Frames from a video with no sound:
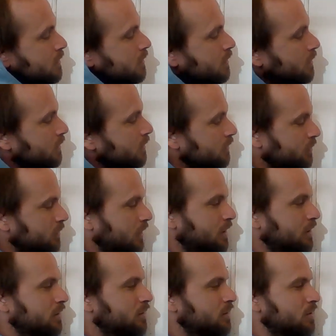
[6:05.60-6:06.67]
Okay, so
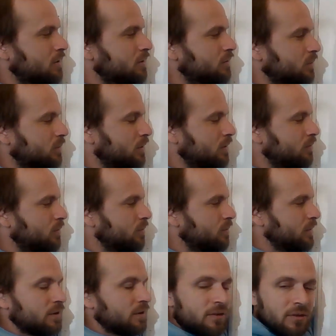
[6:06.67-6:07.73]
90 degrees, 24
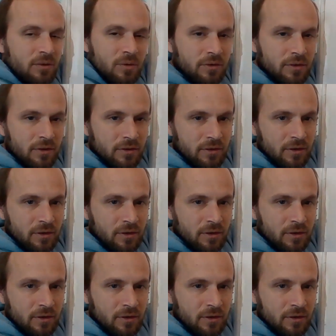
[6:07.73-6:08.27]
minutes, and 36